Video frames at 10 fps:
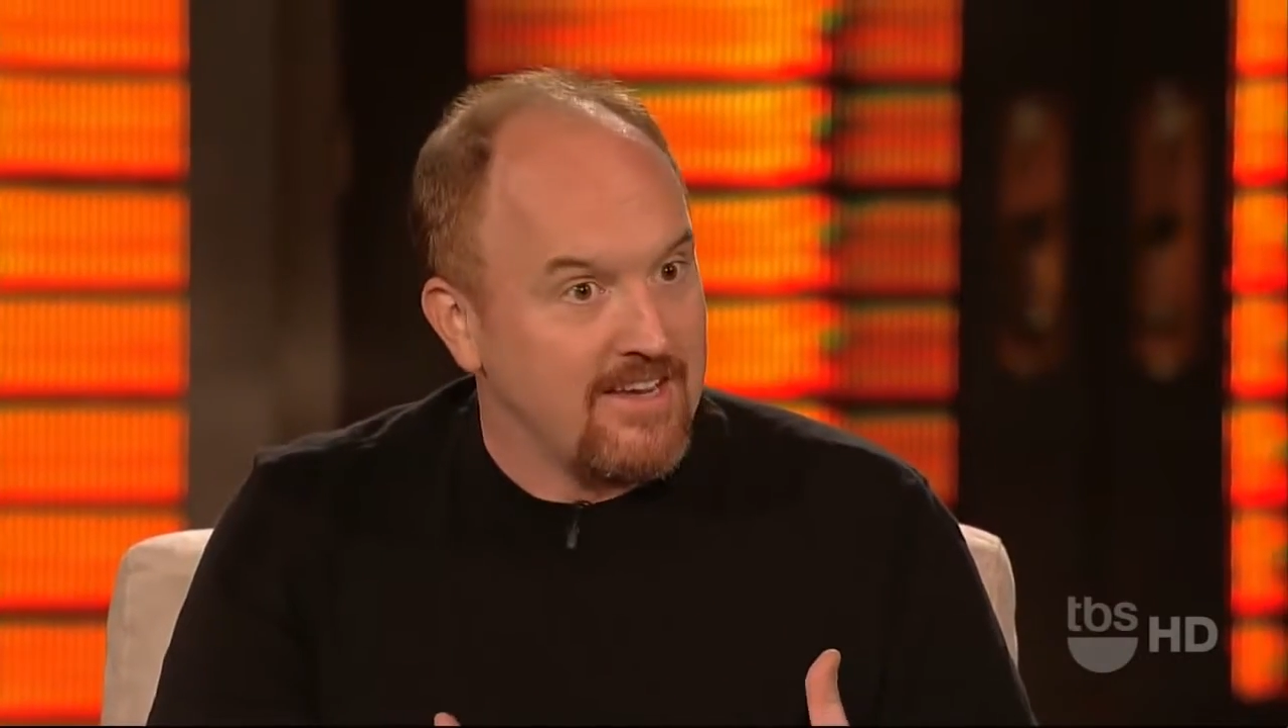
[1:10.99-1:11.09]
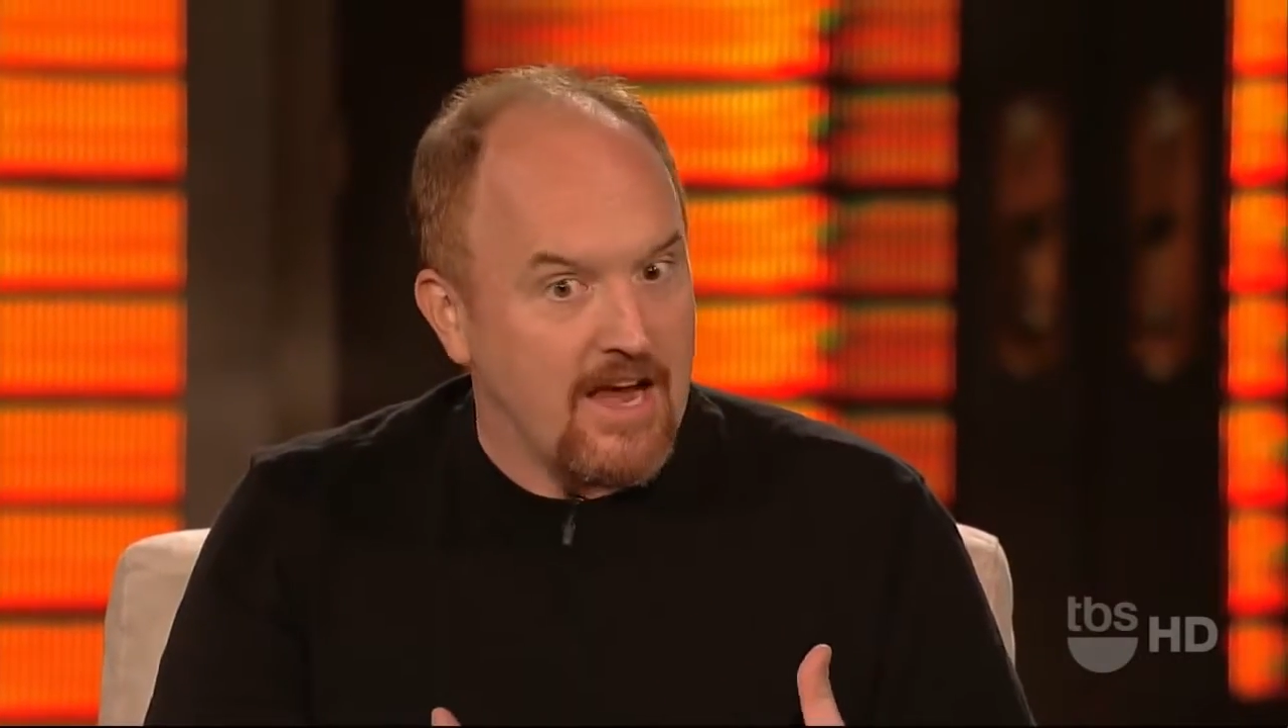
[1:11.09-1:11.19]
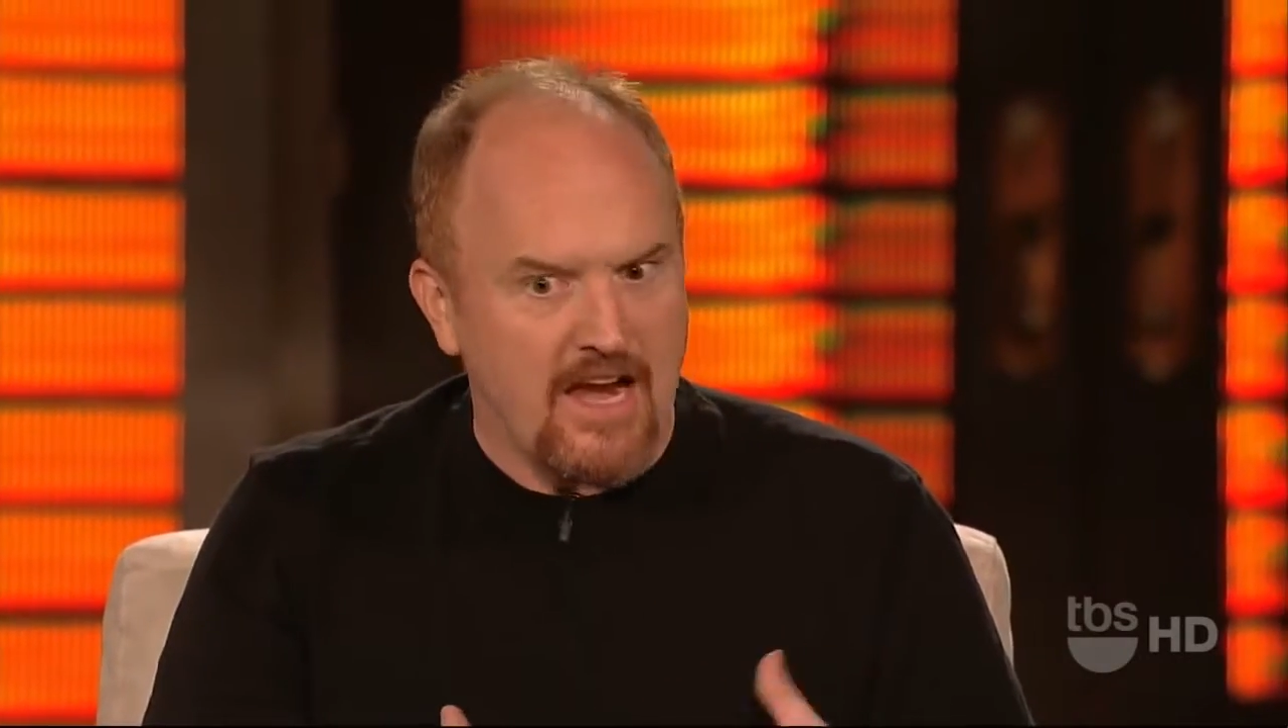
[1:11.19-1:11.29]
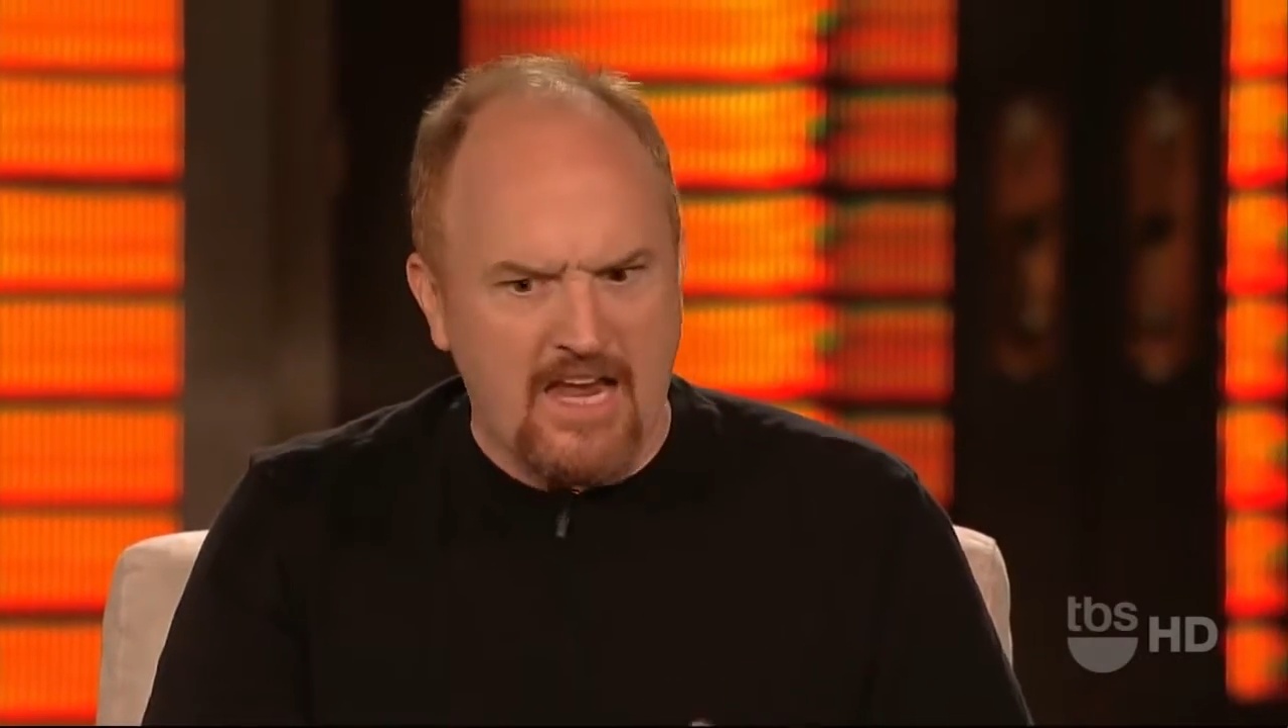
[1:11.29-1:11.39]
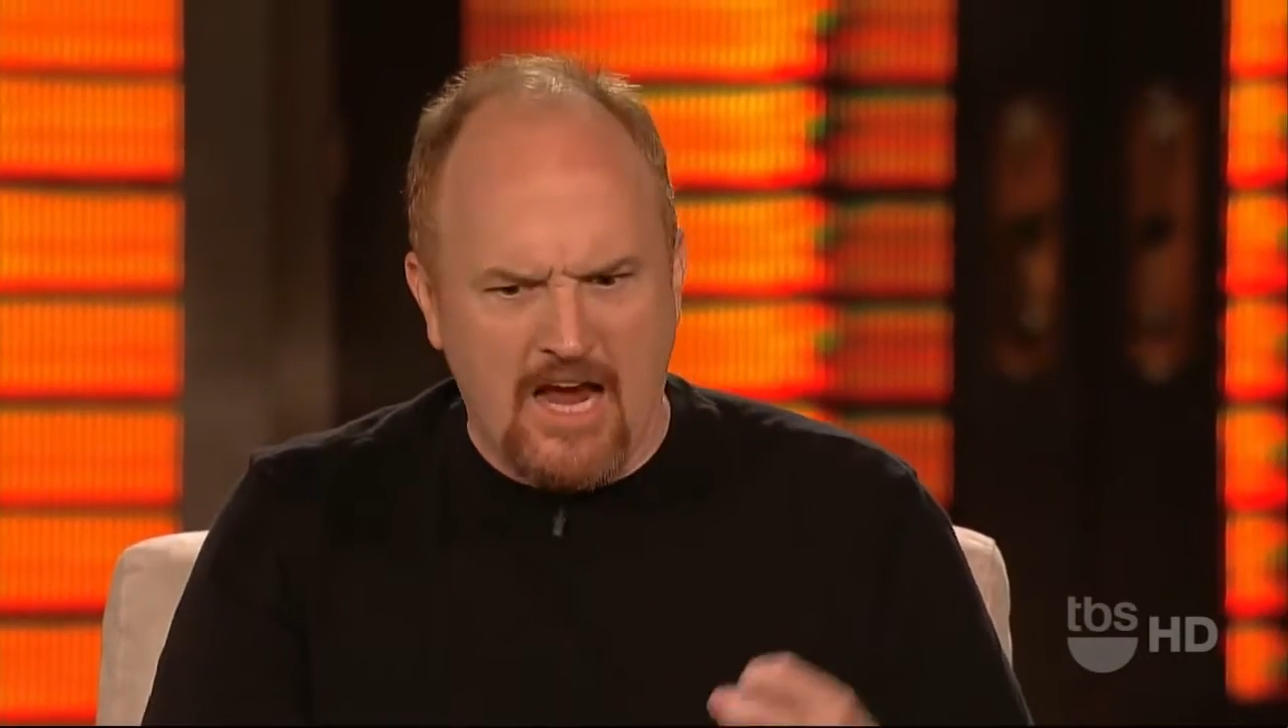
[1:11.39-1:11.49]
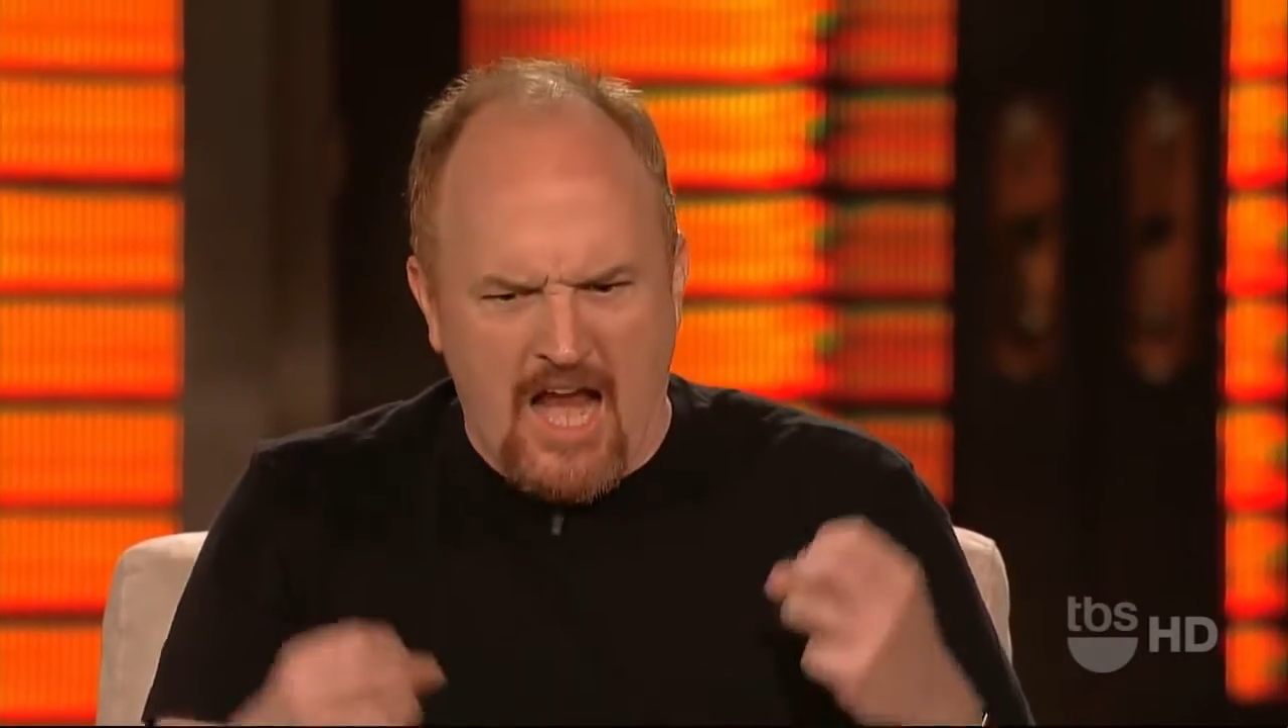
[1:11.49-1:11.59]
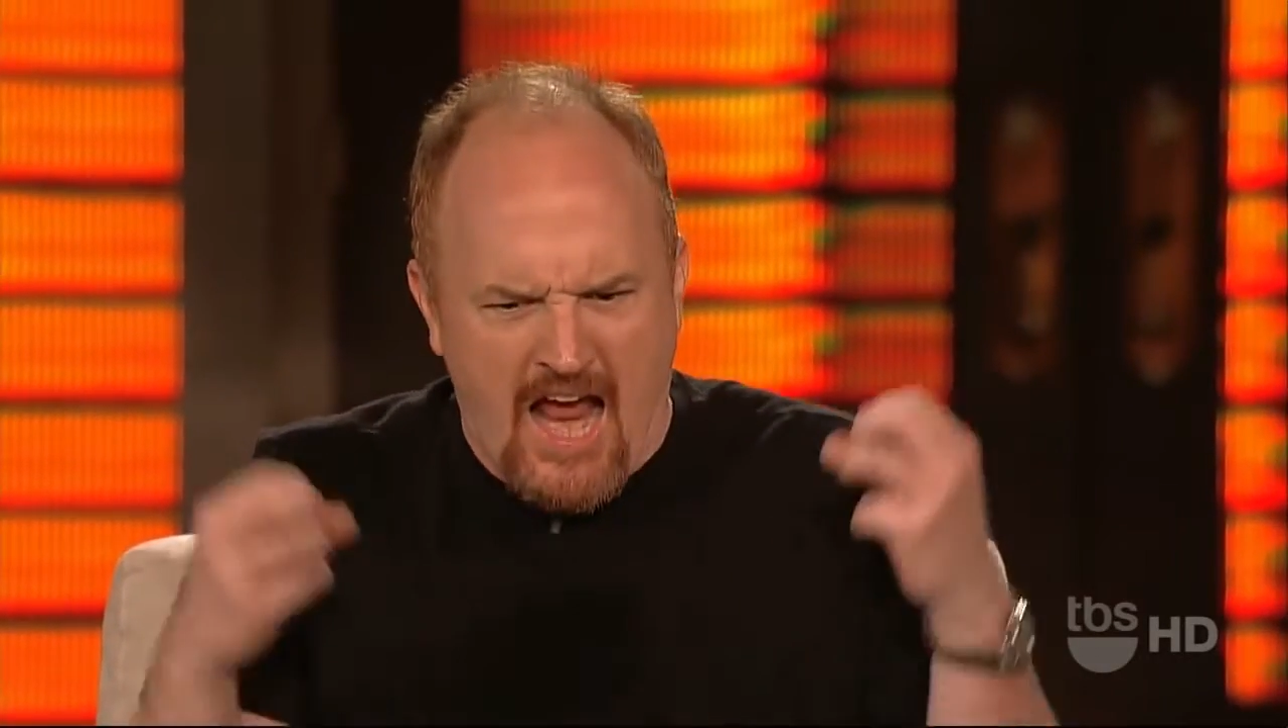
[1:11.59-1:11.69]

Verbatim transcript: And he got